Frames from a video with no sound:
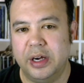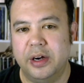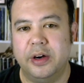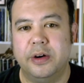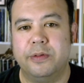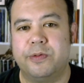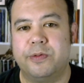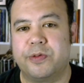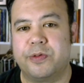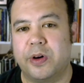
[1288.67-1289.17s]

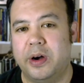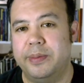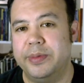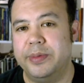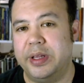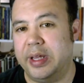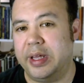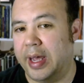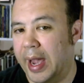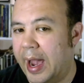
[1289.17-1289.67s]

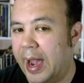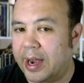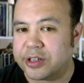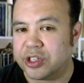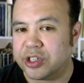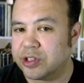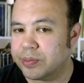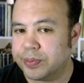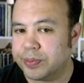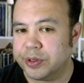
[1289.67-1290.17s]
from the
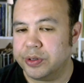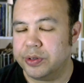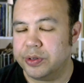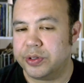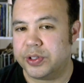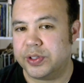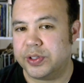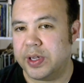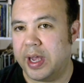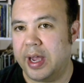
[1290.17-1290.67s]

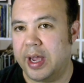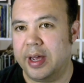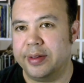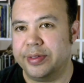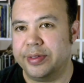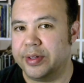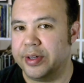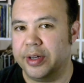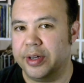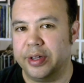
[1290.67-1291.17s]
attributes
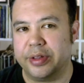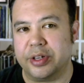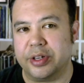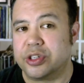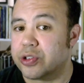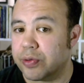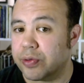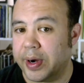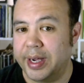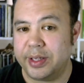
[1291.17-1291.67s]
and the
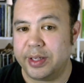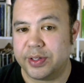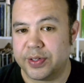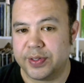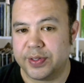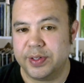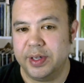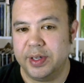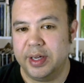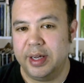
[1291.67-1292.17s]

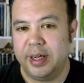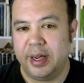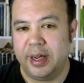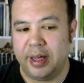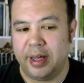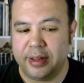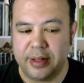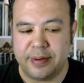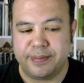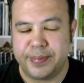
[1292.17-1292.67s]
traits
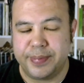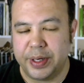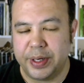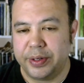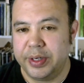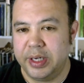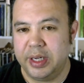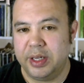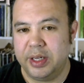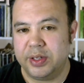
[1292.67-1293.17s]
and the
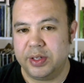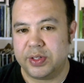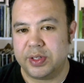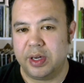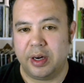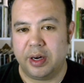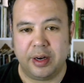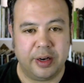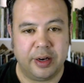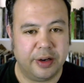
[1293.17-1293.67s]
abilities
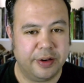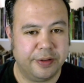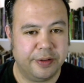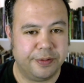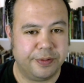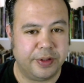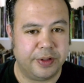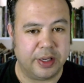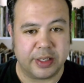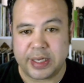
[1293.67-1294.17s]

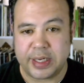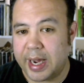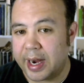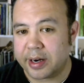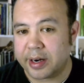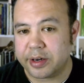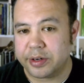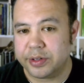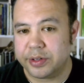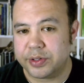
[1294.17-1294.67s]
of the
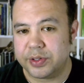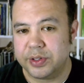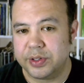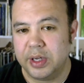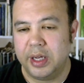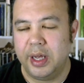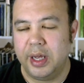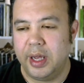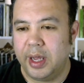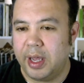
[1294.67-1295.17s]
attackers
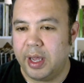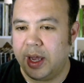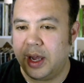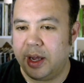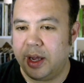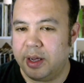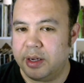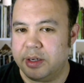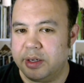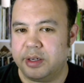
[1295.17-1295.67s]

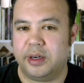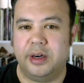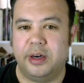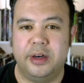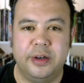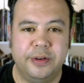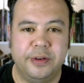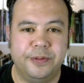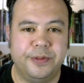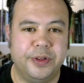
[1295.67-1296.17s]
and
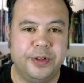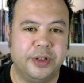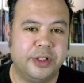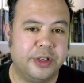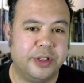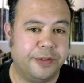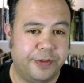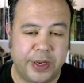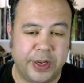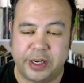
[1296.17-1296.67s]
of the
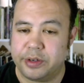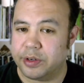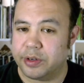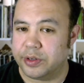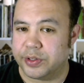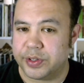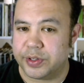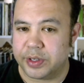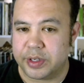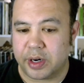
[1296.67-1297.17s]

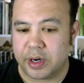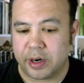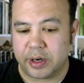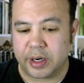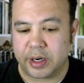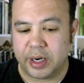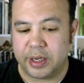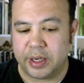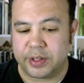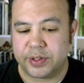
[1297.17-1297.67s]
defenders, the
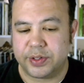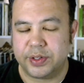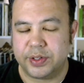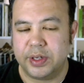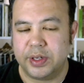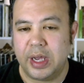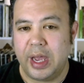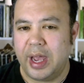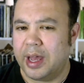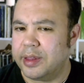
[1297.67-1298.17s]
targets.
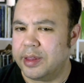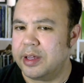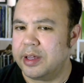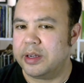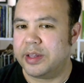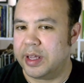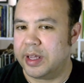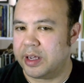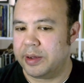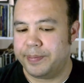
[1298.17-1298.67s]
And
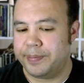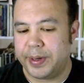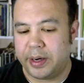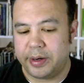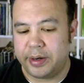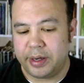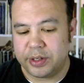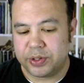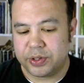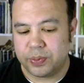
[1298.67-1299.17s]
then think
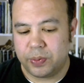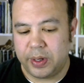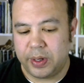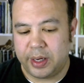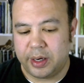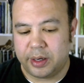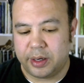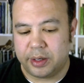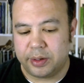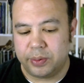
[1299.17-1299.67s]
about as
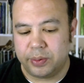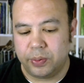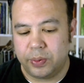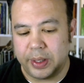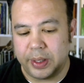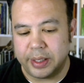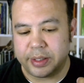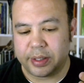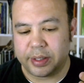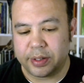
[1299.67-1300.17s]
well
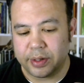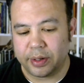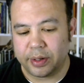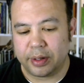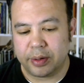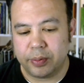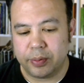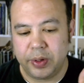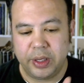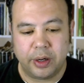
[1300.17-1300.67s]
what
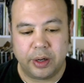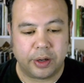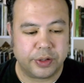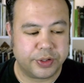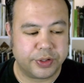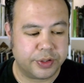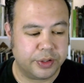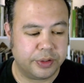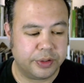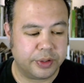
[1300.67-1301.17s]
we
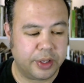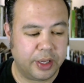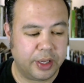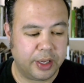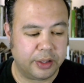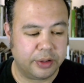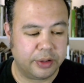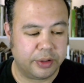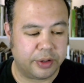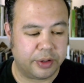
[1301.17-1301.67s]
also
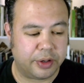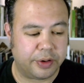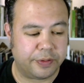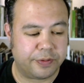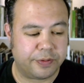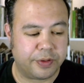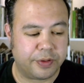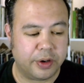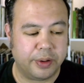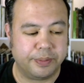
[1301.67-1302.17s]
can learn
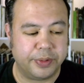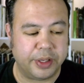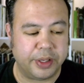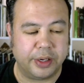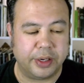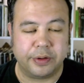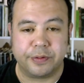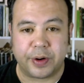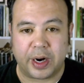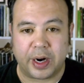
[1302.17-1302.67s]
from the
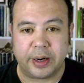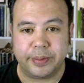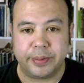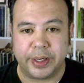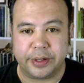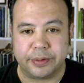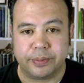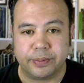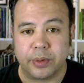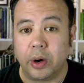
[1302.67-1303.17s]

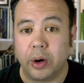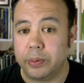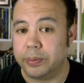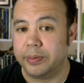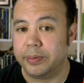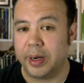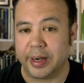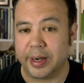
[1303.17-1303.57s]
environment. Oh, I